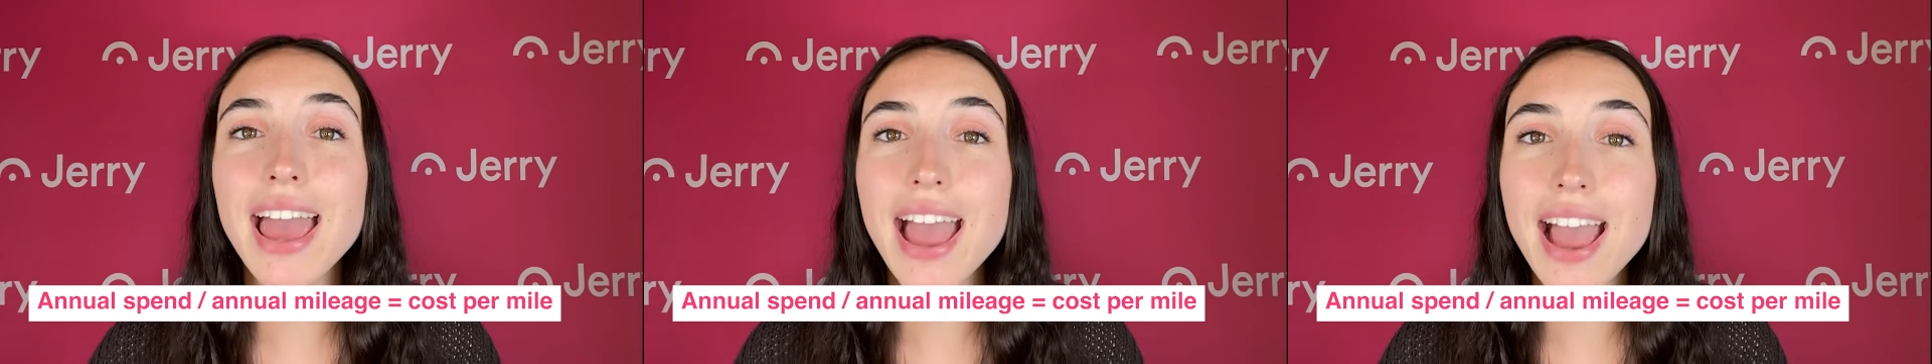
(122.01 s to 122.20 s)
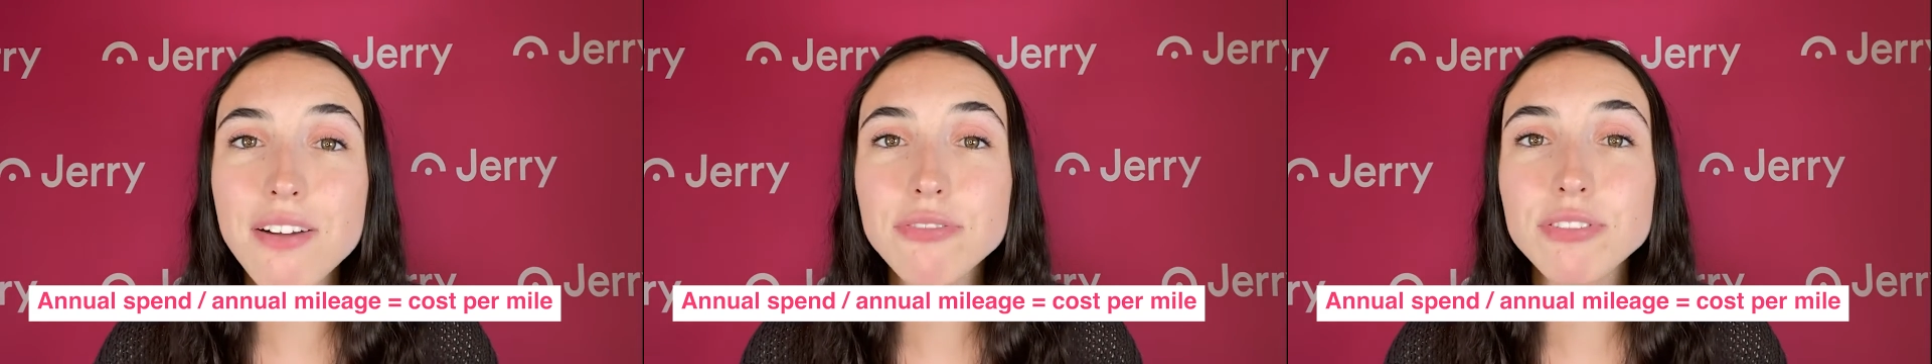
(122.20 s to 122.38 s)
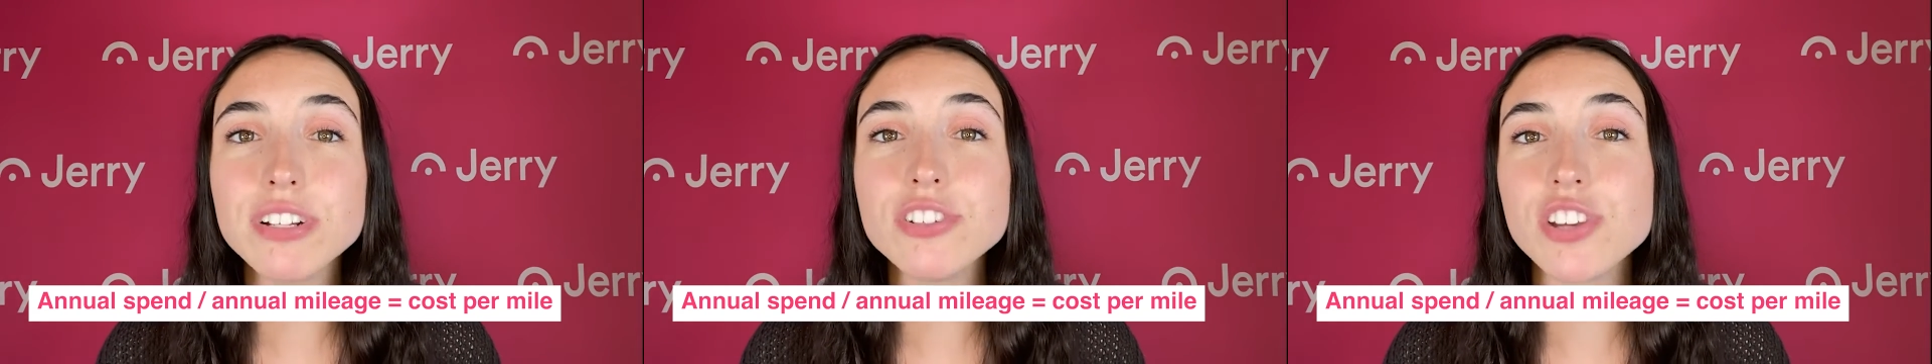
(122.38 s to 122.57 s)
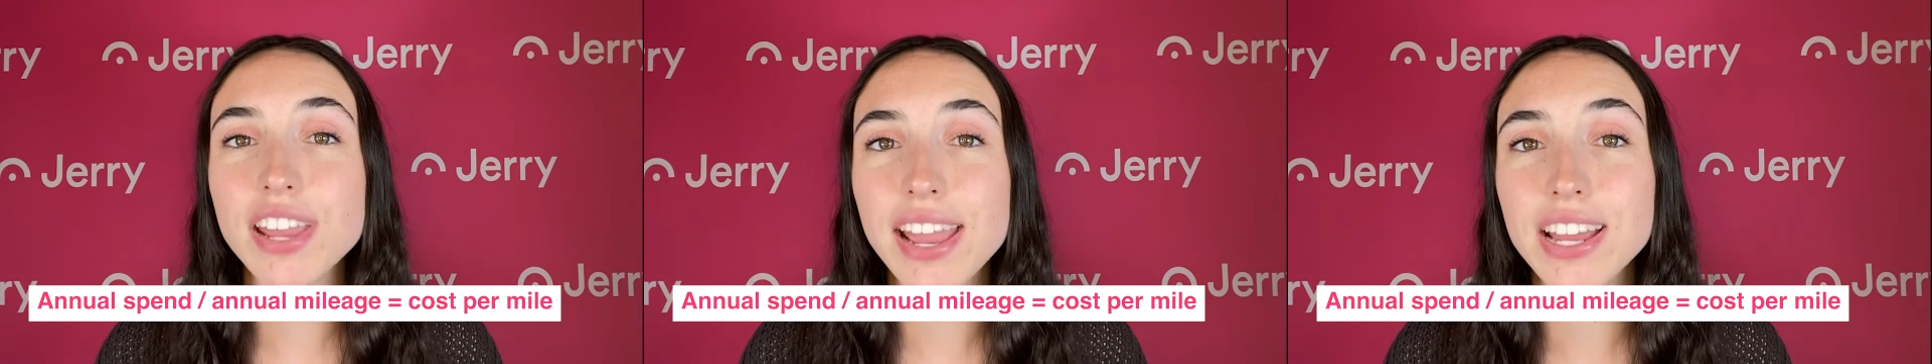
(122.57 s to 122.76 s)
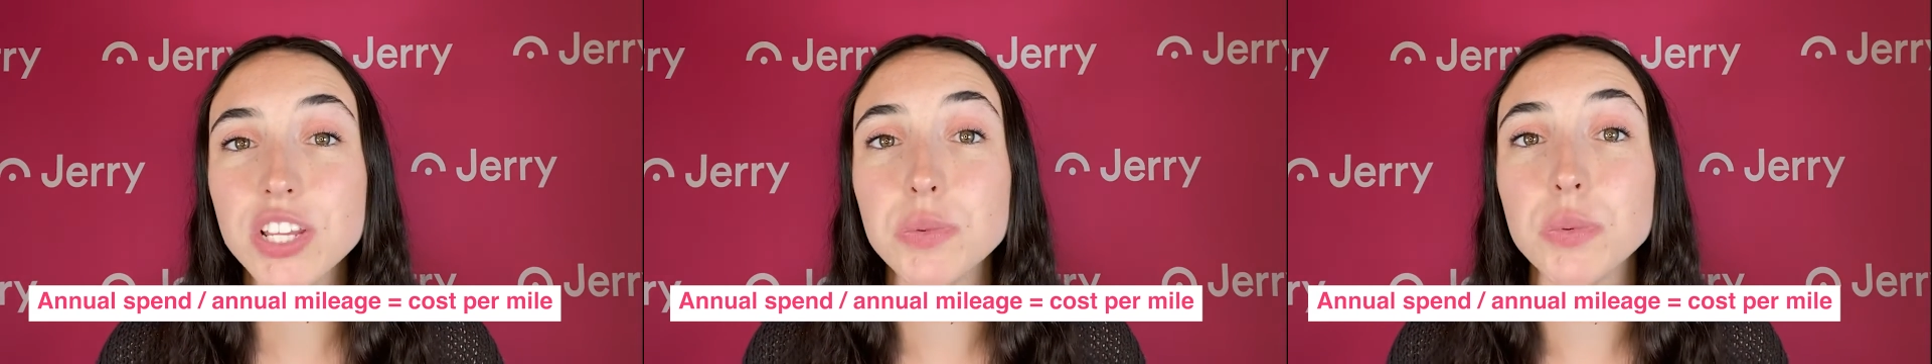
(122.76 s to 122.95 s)
average
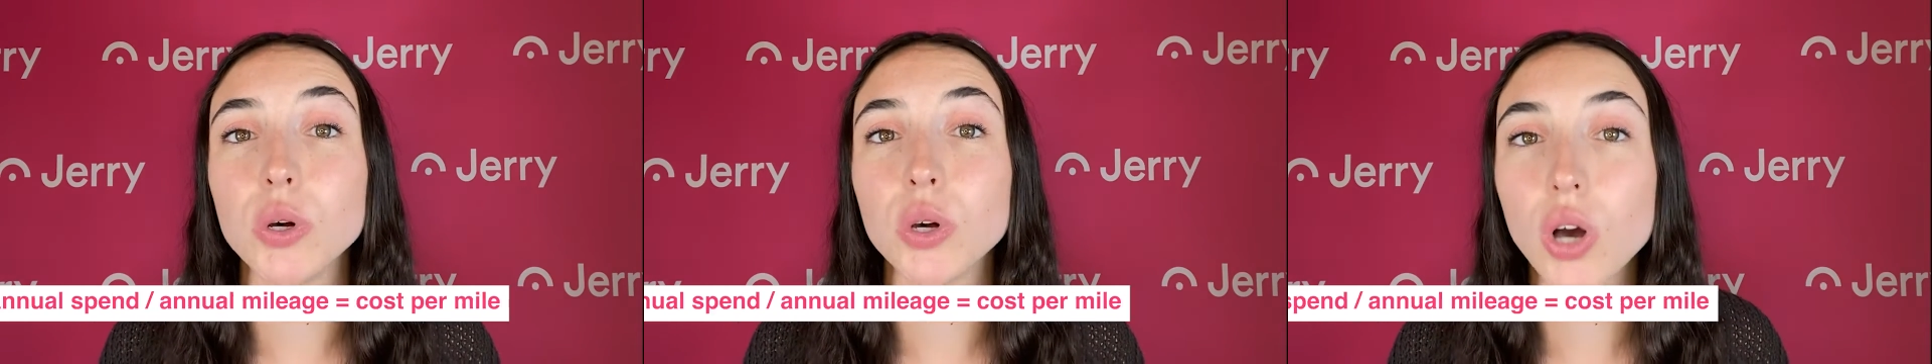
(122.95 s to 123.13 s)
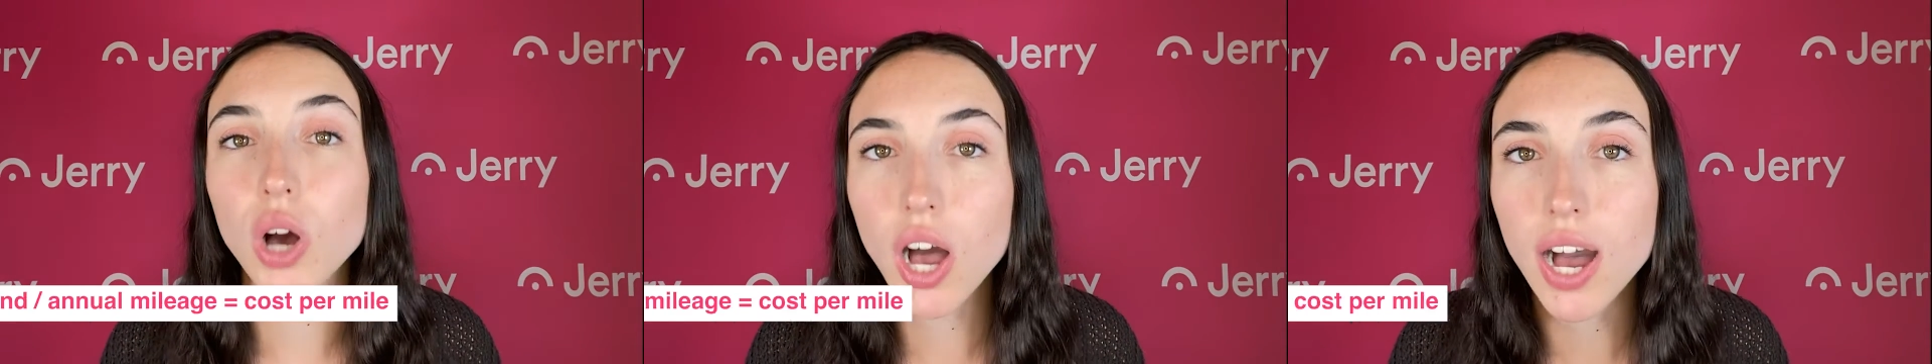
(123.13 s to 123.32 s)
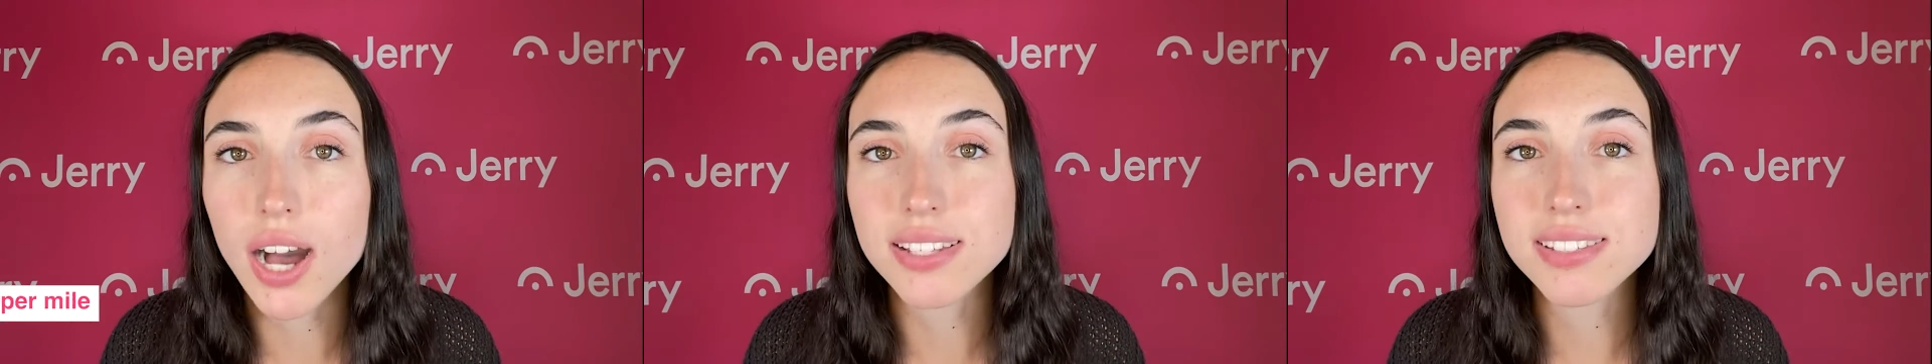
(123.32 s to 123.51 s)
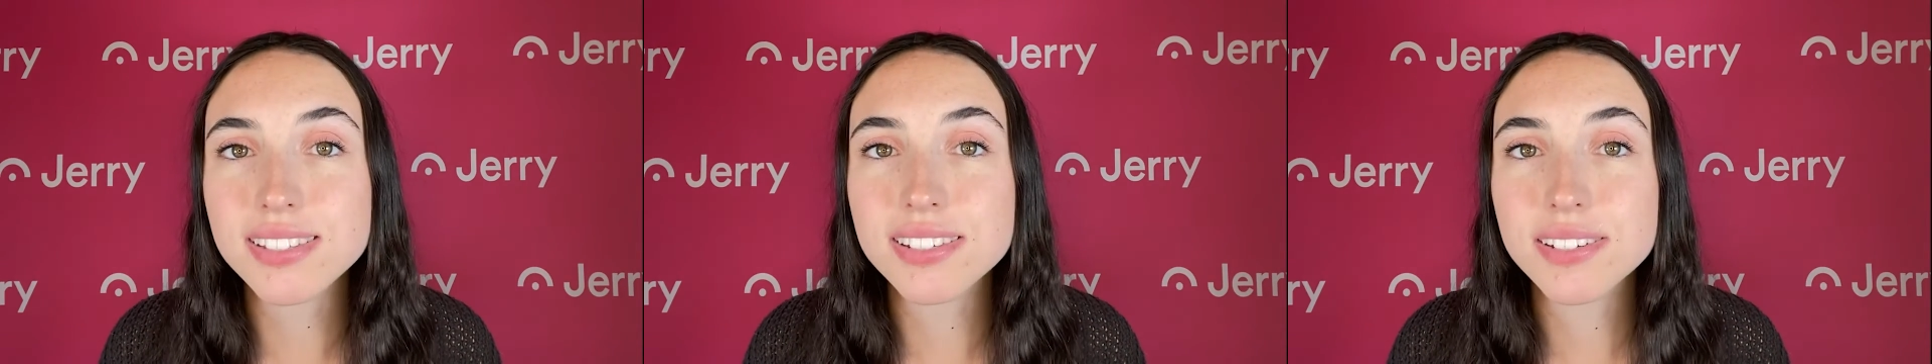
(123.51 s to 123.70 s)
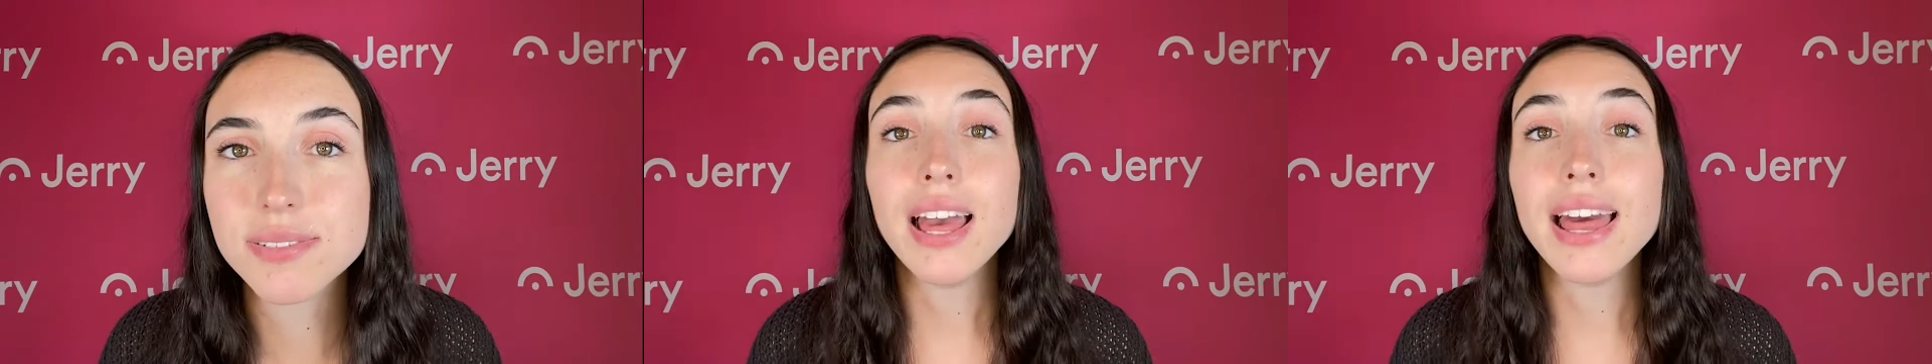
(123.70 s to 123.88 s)
annual cost.